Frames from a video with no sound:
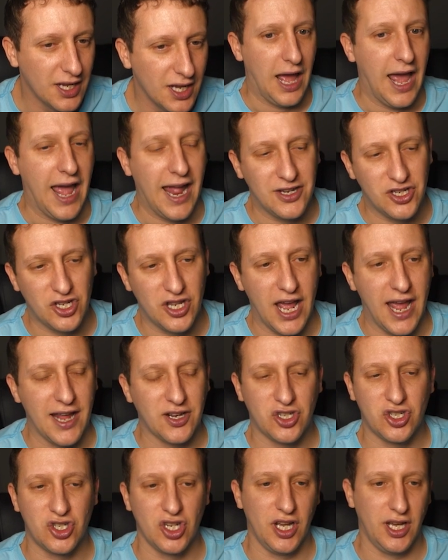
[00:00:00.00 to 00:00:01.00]
Edge the
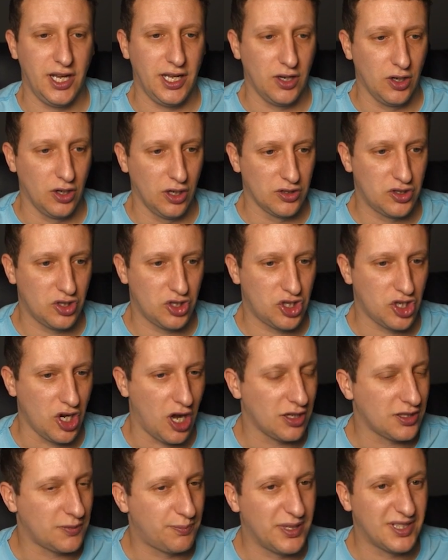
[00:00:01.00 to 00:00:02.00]
XG, loads of
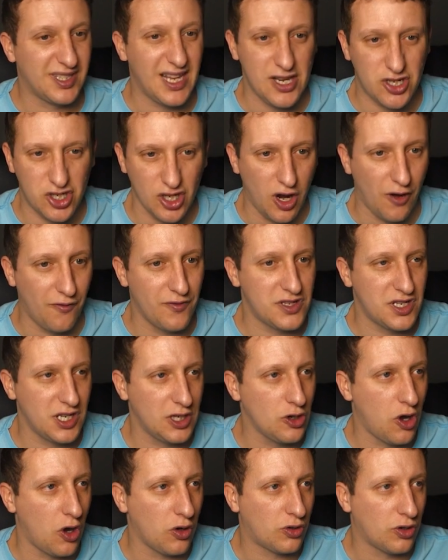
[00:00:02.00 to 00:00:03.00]
shots. Possession, obviously
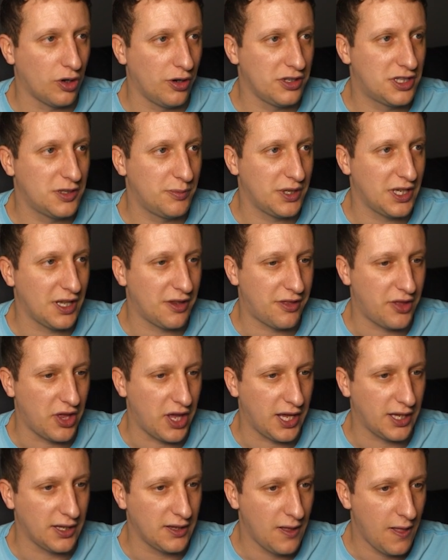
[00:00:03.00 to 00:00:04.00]
not going to be a
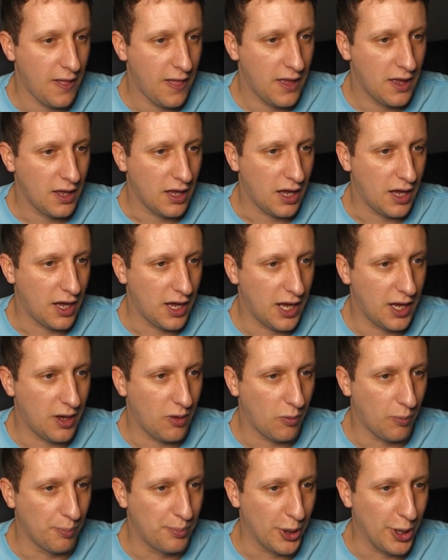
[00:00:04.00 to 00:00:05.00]
thing.
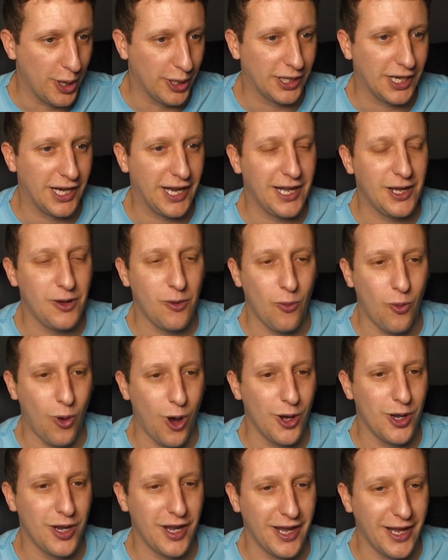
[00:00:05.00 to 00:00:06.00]
Burnley
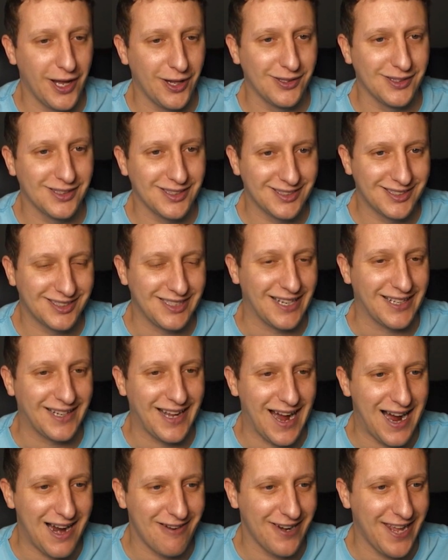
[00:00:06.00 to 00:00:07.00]
1-0,
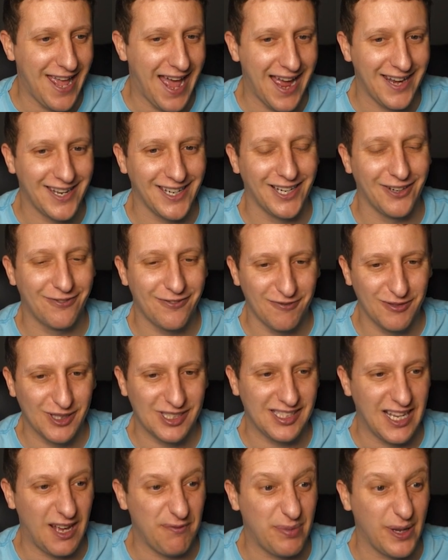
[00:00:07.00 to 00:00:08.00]
Sangare header from a
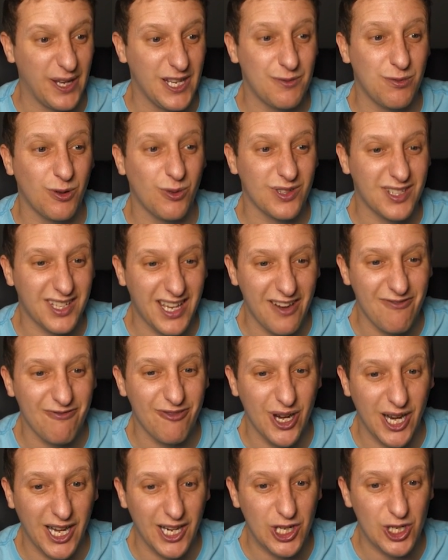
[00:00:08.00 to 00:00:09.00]
set piece. But once again,
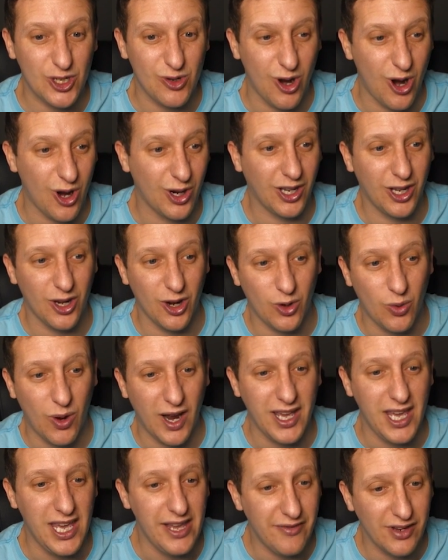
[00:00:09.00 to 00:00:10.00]
really strong, you know,
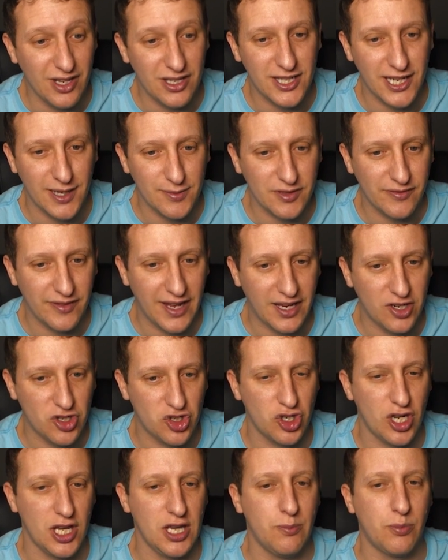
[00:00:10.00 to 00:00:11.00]
quite even in terms of
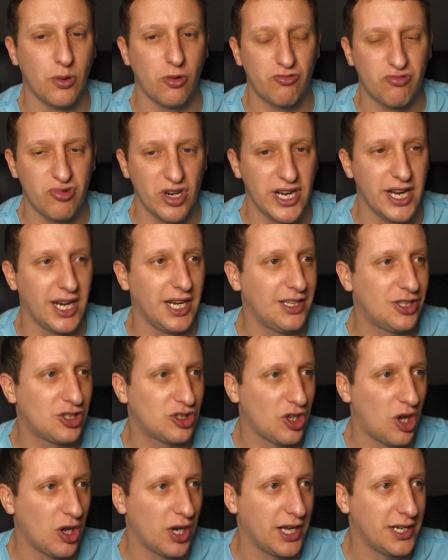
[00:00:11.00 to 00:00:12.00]
XG, but really
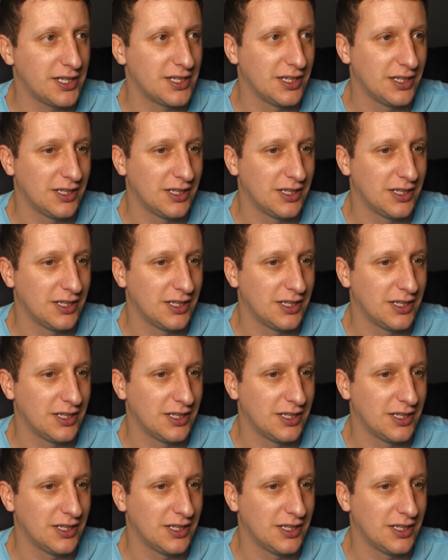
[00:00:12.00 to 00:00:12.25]
solid.